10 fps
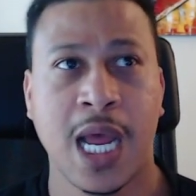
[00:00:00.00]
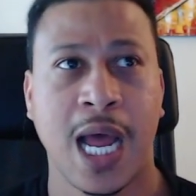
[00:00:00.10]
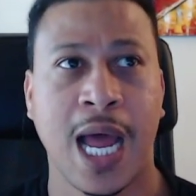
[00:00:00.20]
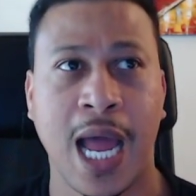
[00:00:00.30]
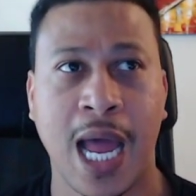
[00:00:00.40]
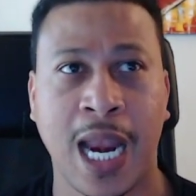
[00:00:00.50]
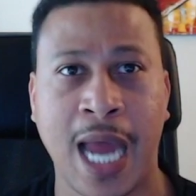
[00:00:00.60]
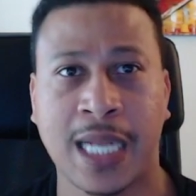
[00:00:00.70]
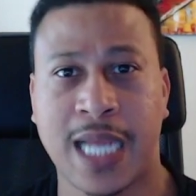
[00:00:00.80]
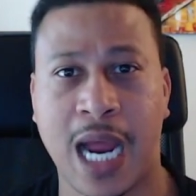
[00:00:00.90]
A
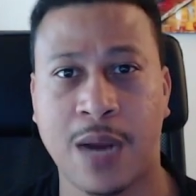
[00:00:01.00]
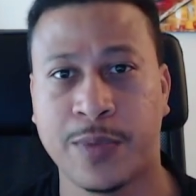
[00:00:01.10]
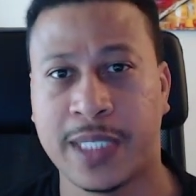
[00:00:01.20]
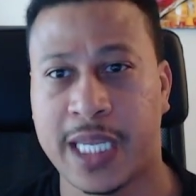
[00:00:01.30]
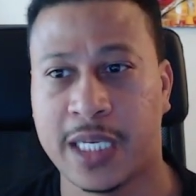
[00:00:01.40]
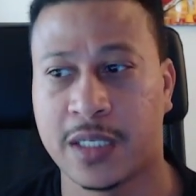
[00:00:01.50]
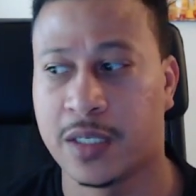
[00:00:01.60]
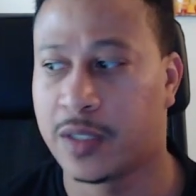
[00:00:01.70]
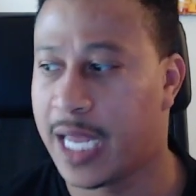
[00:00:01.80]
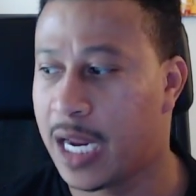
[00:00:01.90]
lot of times we tend
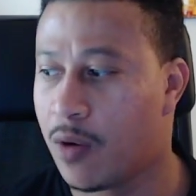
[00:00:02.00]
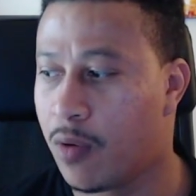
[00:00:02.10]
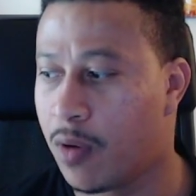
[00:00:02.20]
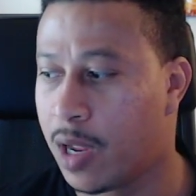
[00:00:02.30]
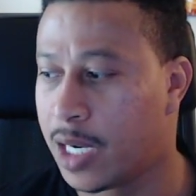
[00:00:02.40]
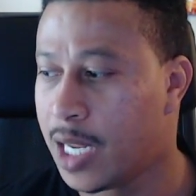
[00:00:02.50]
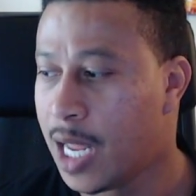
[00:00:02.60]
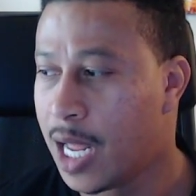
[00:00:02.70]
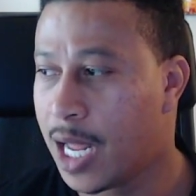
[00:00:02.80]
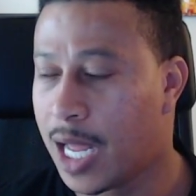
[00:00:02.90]
to take on
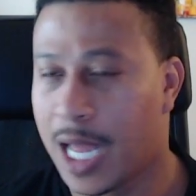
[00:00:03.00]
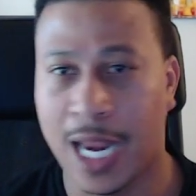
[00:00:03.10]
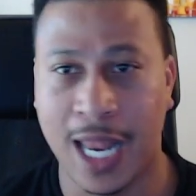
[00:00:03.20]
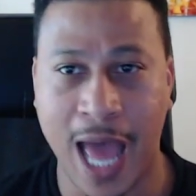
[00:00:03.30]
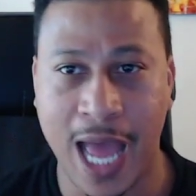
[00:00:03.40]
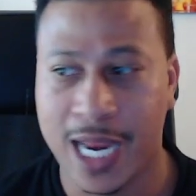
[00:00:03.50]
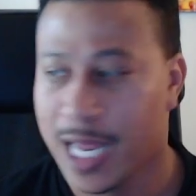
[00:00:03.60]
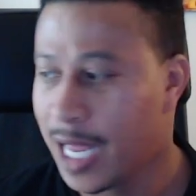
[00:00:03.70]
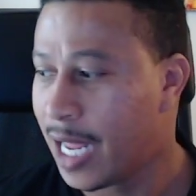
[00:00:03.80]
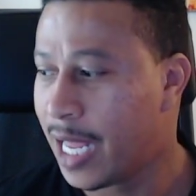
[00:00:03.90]
a lot
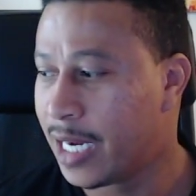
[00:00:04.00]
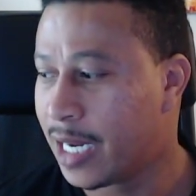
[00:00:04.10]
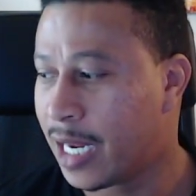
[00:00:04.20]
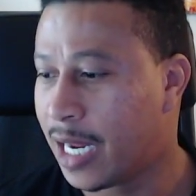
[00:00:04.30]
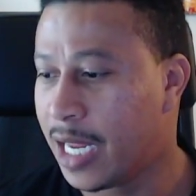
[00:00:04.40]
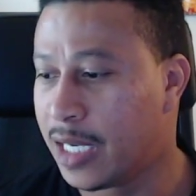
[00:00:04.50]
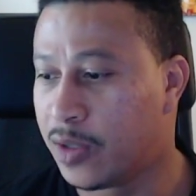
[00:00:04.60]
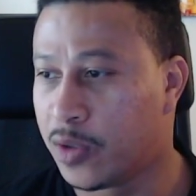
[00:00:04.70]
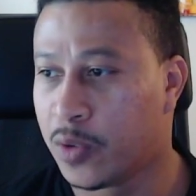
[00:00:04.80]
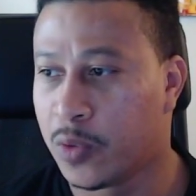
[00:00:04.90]
and
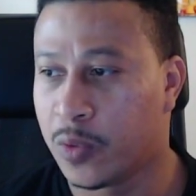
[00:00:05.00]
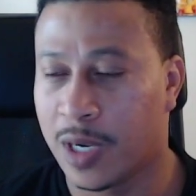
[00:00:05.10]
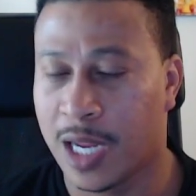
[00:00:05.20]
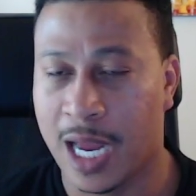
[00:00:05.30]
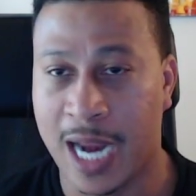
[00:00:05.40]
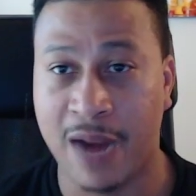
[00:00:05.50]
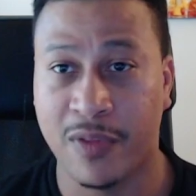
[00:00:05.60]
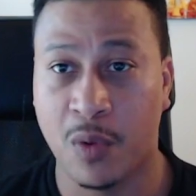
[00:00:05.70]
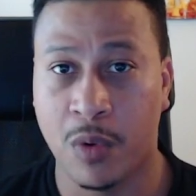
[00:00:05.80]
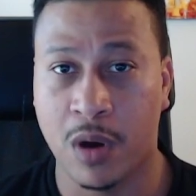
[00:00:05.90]
do a lot of
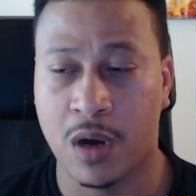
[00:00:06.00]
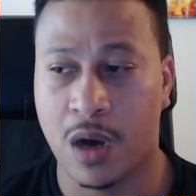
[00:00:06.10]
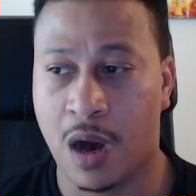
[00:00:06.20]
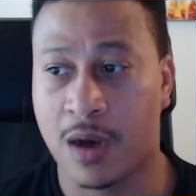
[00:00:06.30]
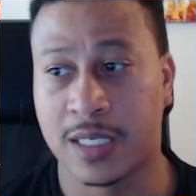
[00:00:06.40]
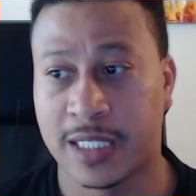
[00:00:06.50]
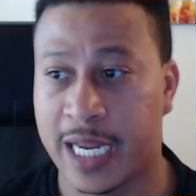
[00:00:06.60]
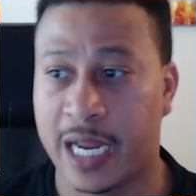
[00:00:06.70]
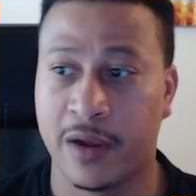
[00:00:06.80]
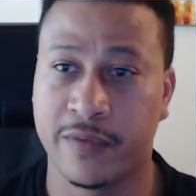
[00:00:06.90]
the work
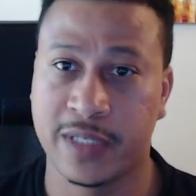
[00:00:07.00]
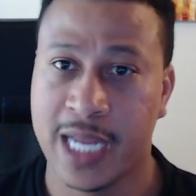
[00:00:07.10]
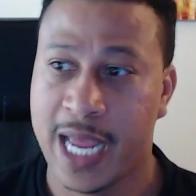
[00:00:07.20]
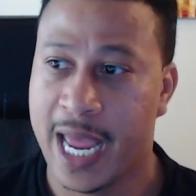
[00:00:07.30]
ourselves.